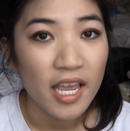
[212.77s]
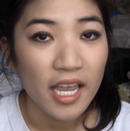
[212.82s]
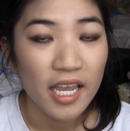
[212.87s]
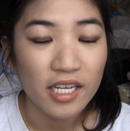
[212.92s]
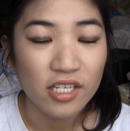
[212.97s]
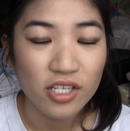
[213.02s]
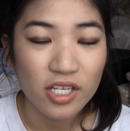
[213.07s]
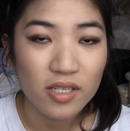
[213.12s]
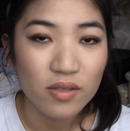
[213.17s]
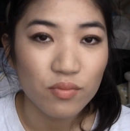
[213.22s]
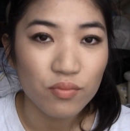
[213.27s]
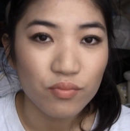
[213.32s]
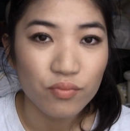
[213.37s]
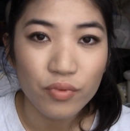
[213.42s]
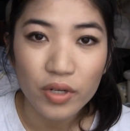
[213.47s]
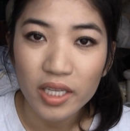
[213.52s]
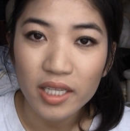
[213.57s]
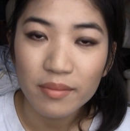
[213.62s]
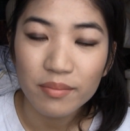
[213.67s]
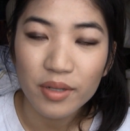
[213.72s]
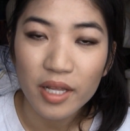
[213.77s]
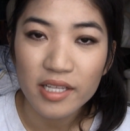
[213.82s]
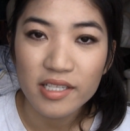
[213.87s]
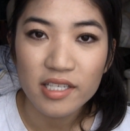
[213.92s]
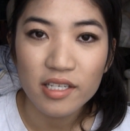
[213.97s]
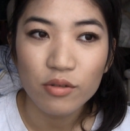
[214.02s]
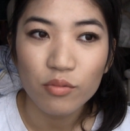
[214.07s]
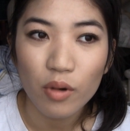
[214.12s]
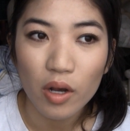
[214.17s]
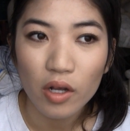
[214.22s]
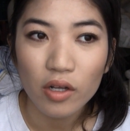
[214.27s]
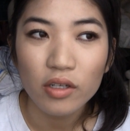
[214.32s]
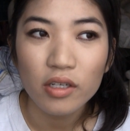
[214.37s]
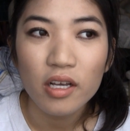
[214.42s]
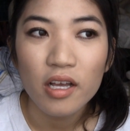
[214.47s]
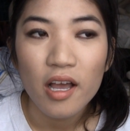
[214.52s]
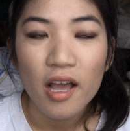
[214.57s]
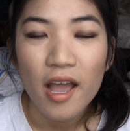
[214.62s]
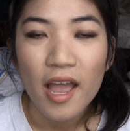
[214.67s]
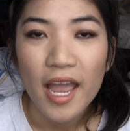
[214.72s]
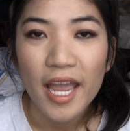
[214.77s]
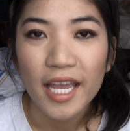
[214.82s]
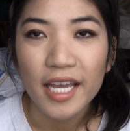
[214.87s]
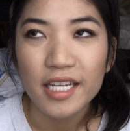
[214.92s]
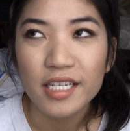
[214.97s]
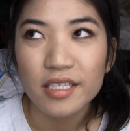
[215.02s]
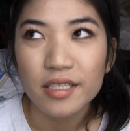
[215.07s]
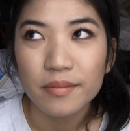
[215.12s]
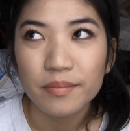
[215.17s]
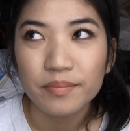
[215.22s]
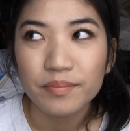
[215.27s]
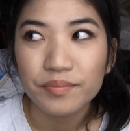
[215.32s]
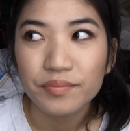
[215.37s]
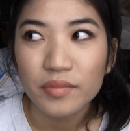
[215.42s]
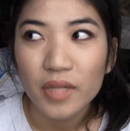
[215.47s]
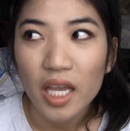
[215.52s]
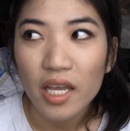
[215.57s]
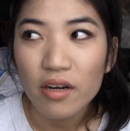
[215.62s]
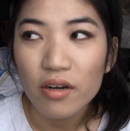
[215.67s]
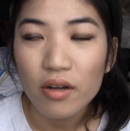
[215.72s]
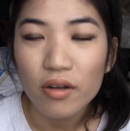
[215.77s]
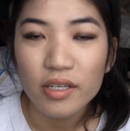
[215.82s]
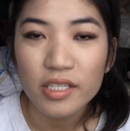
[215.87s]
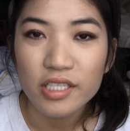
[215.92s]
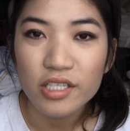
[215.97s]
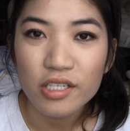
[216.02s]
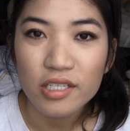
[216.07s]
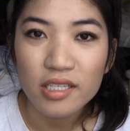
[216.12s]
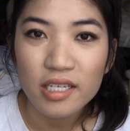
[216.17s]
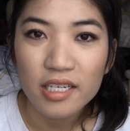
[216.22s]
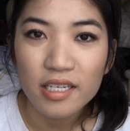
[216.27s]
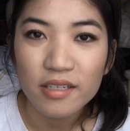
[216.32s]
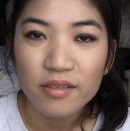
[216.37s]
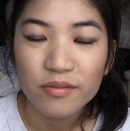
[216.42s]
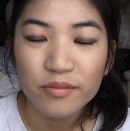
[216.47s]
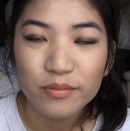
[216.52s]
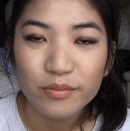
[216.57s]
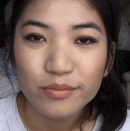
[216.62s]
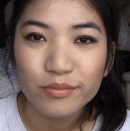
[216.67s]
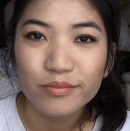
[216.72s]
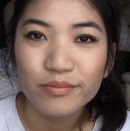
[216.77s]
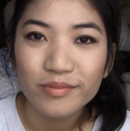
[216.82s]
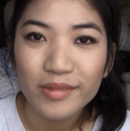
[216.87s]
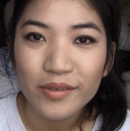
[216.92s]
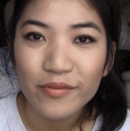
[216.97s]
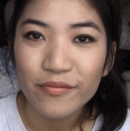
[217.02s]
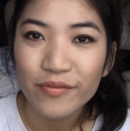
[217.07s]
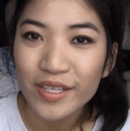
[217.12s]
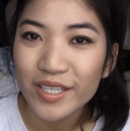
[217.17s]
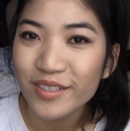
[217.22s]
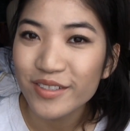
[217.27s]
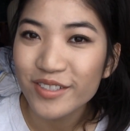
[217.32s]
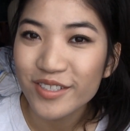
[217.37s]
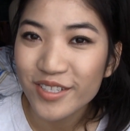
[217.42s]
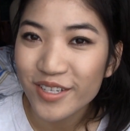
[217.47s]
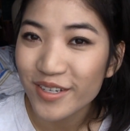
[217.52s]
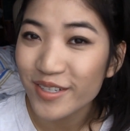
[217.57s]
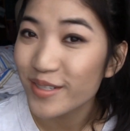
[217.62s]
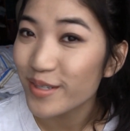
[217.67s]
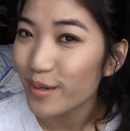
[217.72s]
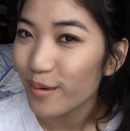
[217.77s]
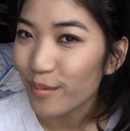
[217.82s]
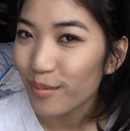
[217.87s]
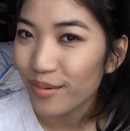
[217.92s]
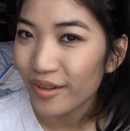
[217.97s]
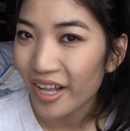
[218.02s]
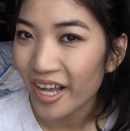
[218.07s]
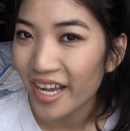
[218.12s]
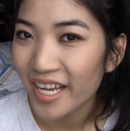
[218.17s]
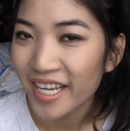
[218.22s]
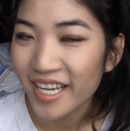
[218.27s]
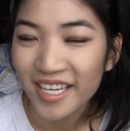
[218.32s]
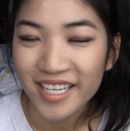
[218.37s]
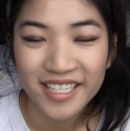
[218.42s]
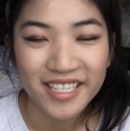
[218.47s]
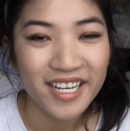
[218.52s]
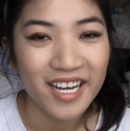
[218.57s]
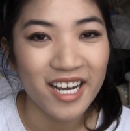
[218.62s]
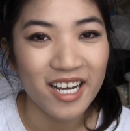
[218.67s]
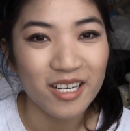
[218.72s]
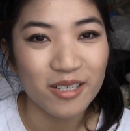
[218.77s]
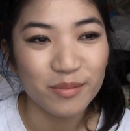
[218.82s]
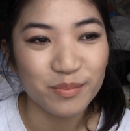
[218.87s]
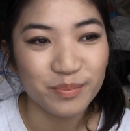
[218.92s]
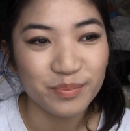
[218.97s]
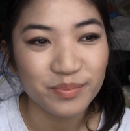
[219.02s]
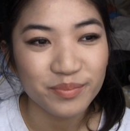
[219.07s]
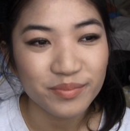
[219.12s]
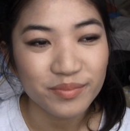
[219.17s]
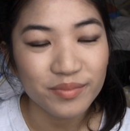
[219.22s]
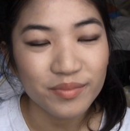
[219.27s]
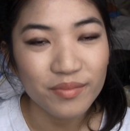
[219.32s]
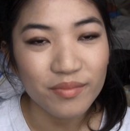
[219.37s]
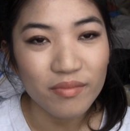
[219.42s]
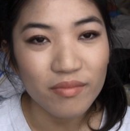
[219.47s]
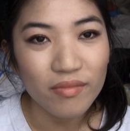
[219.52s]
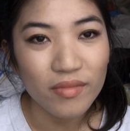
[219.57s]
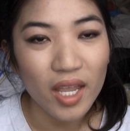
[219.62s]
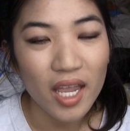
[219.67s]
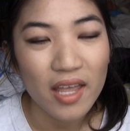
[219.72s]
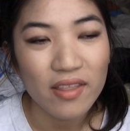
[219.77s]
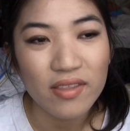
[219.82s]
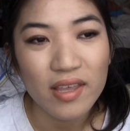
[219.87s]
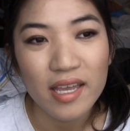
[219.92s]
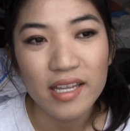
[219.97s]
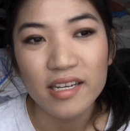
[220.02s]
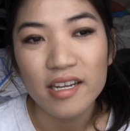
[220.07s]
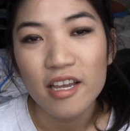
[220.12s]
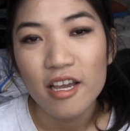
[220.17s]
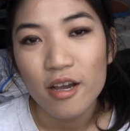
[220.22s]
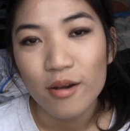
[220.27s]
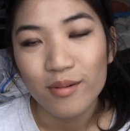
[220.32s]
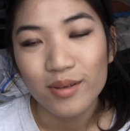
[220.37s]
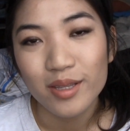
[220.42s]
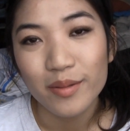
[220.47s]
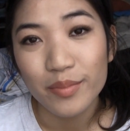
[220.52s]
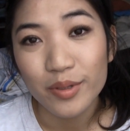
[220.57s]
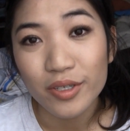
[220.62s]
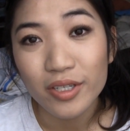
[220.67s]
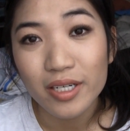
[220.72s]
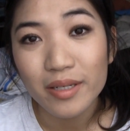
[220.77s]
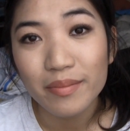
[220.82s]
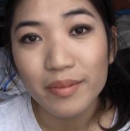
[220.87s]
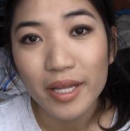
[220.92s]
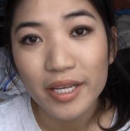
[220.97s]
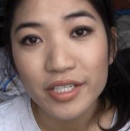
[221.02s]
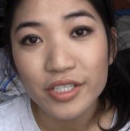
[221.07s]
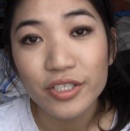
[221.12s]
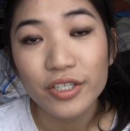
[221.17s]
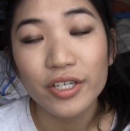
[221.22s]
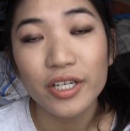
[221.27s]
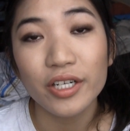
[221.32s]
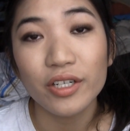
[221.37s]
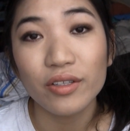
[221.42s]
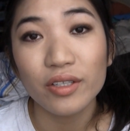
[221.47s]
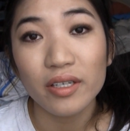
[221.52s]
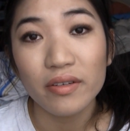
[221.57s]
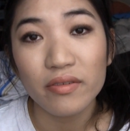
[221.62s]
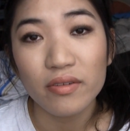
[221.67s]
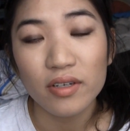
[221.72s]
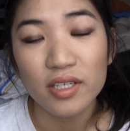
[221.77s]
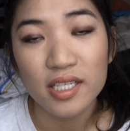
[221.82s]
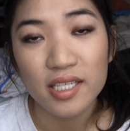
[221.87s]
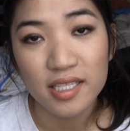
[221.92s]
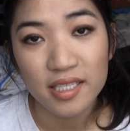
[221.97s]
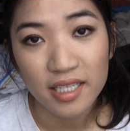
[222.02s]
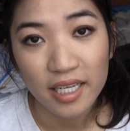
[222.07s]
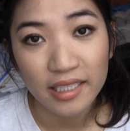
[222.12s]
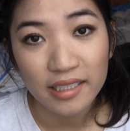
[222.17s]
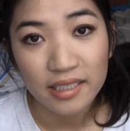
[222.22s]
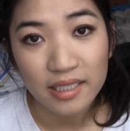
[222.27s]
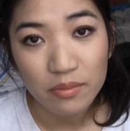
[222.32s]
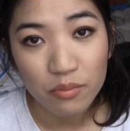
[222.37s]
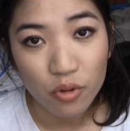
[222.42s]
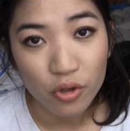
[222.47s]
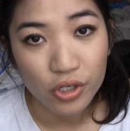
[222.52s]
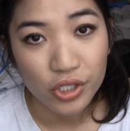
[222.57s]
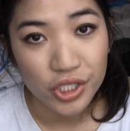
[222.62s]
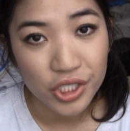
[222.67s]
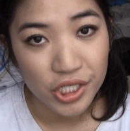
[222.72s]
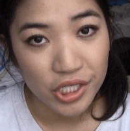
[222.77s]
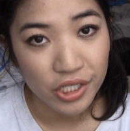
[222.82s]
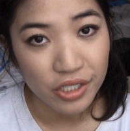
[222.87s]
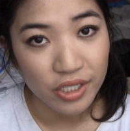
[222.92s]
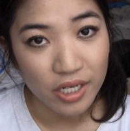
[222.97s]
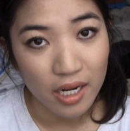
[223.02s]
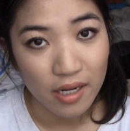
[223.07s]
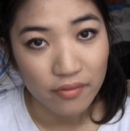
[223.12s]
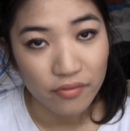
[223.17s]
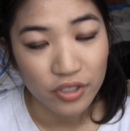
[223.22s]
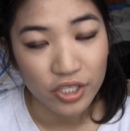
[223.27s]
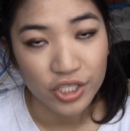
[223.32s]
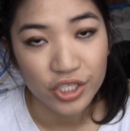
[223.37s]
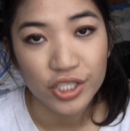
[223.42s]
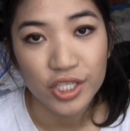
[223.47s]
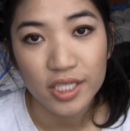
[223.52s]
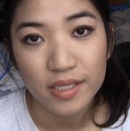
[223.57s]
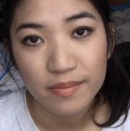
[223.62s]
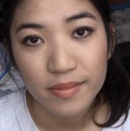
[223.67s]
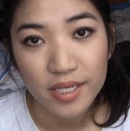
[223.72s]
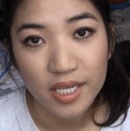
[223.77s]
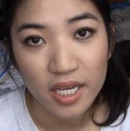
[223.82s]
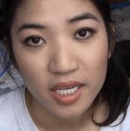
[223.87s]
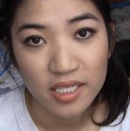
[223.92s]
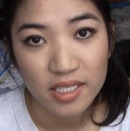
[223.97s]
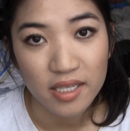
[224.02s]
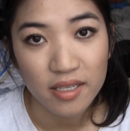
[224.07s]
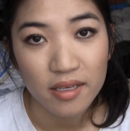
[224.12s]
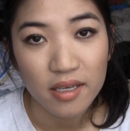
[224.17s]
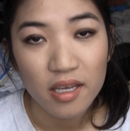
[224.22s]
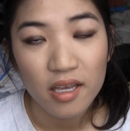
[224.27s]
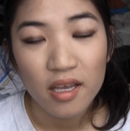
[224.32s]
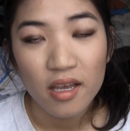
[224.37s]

It just really blends in well, and I don't know, it's just it feels good to apply it. And then with the Beauty Blender, it'll give you a slightly more sheer coverage just because the